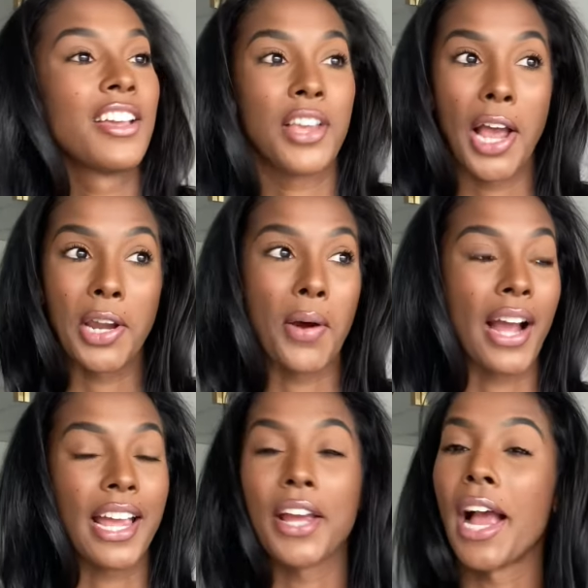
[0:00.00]
Y'all know
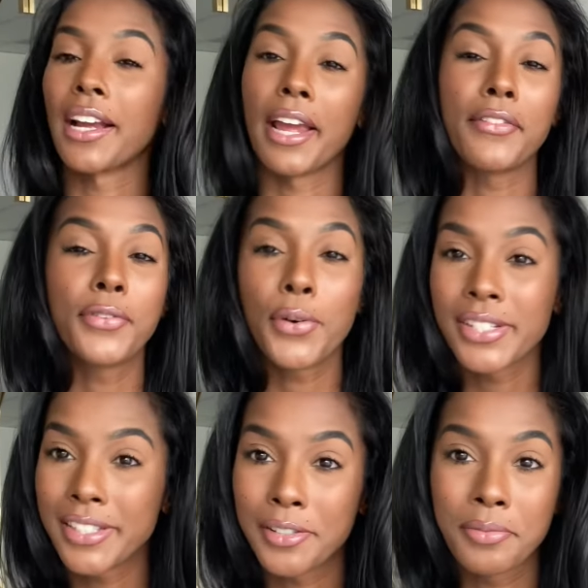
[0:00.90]
I can't
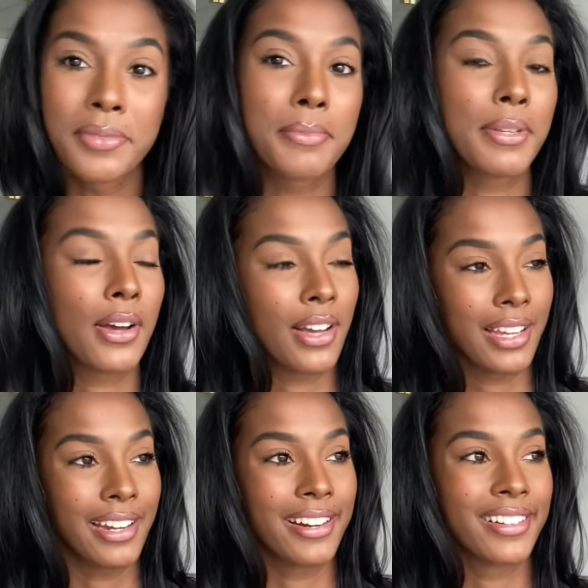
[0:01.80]
force them to be on
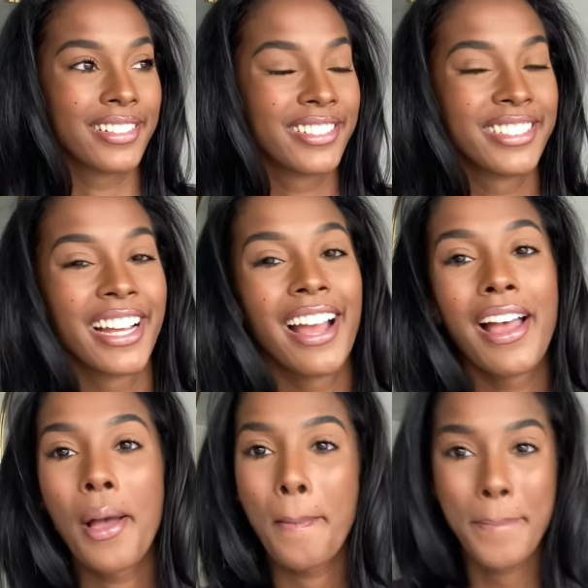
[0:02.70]
here.
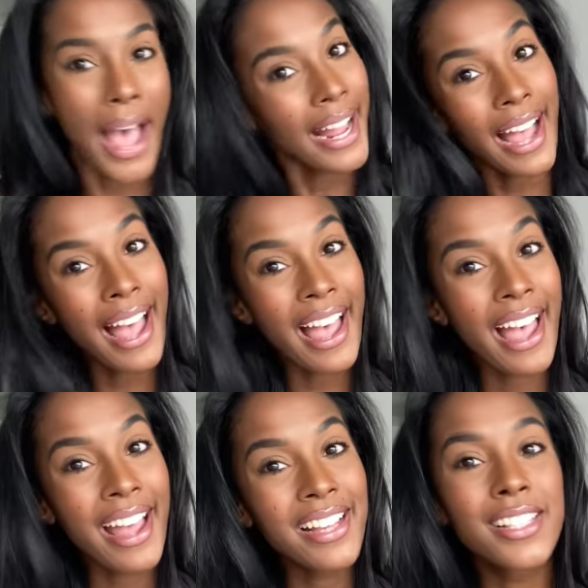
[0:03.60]
Bye,
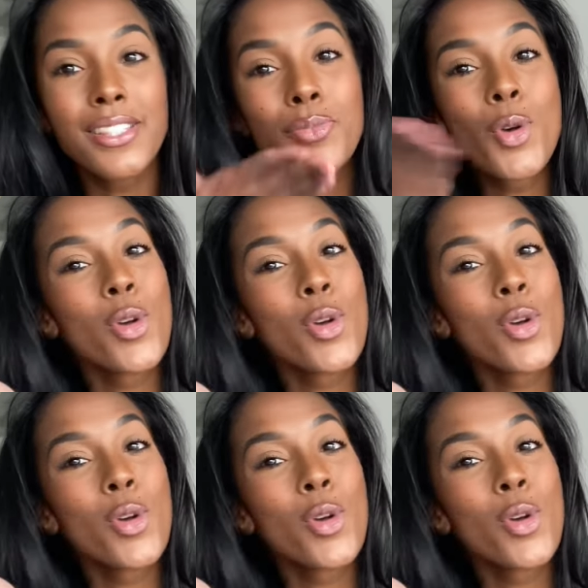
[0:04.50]
guys.